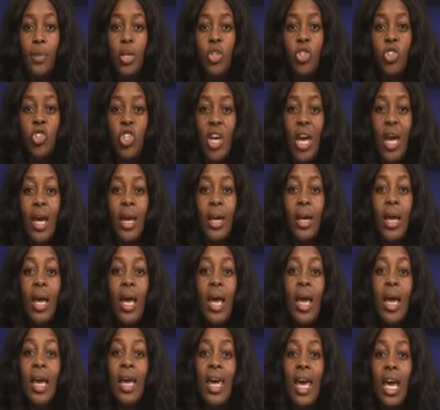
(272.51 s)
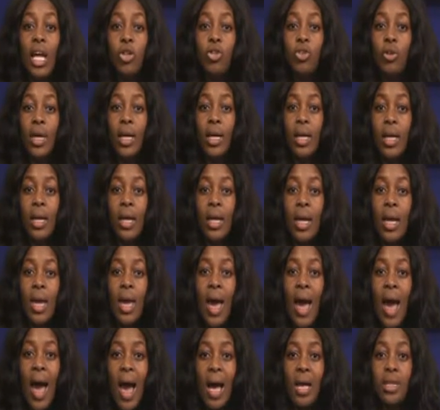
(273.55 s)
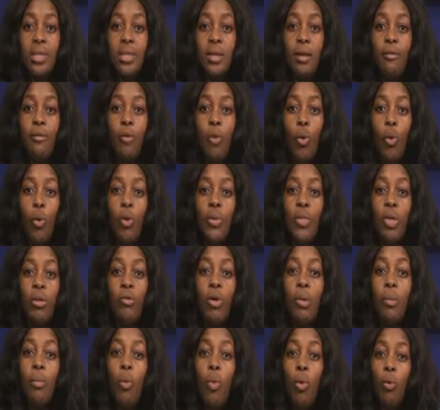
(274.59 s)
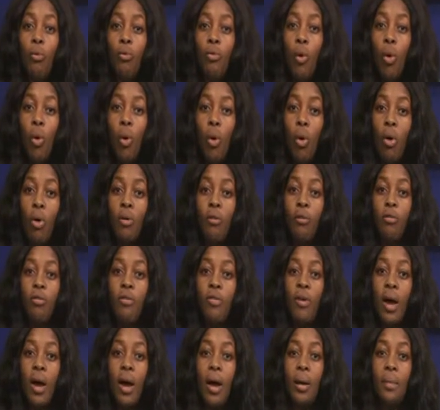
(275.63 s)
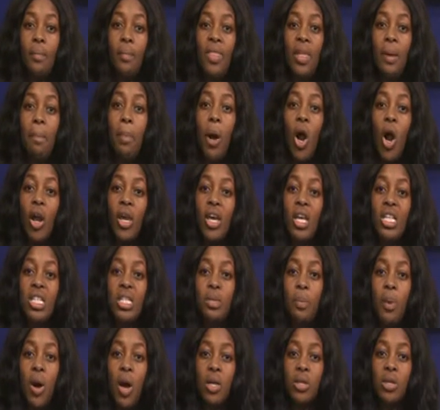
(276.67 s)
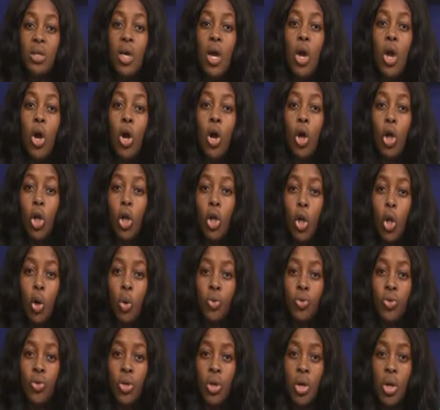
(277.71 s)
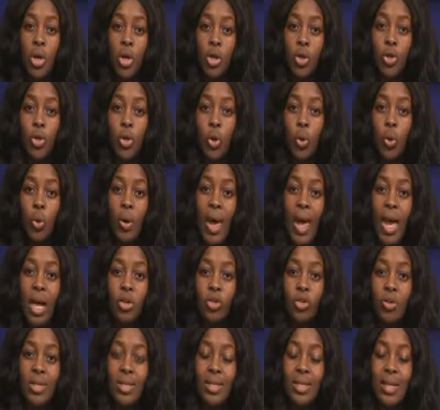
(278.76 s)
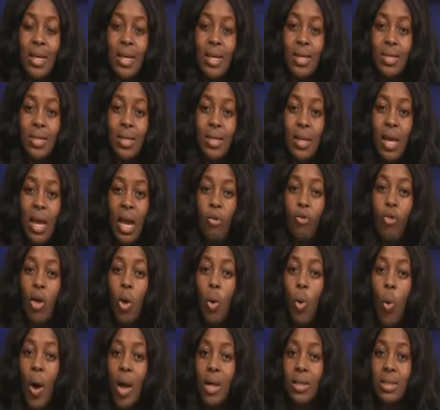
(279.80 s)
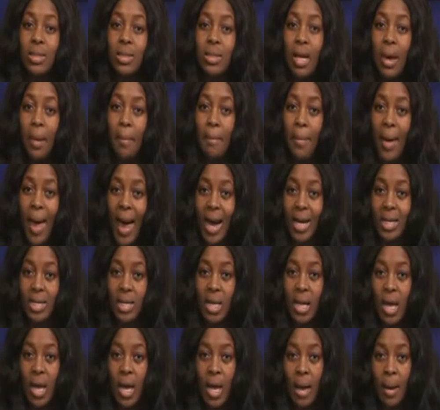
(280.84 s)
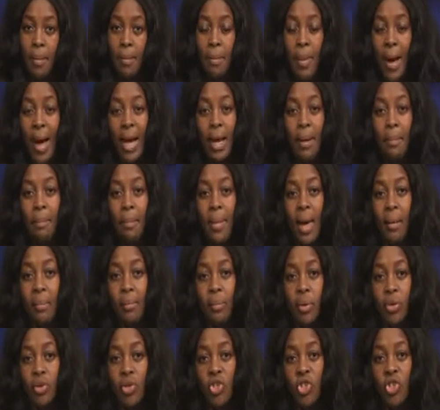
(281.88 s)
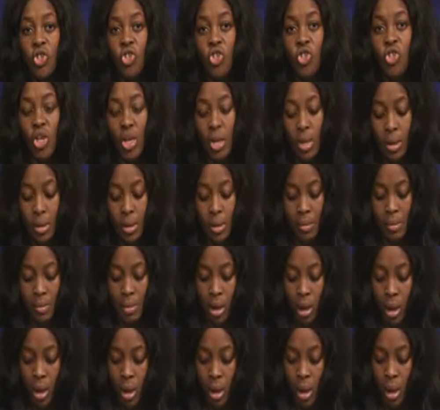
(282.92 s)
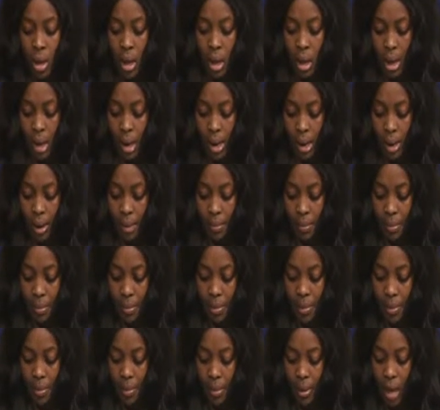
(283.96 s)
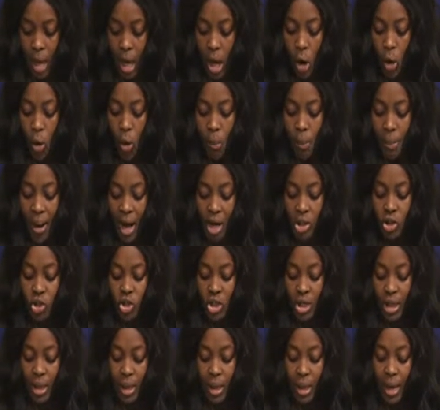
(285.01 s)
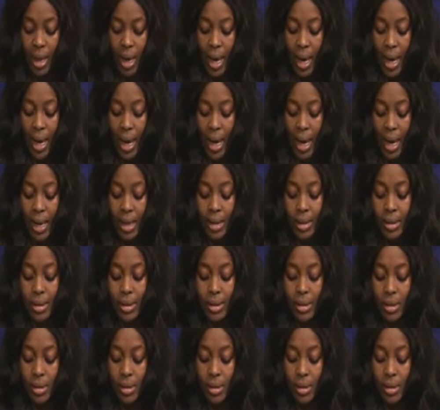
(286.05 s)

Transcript: Jane Kendrick asked for the removal of the parking spots close to entrances, a request backed by members Jim Ekobachi and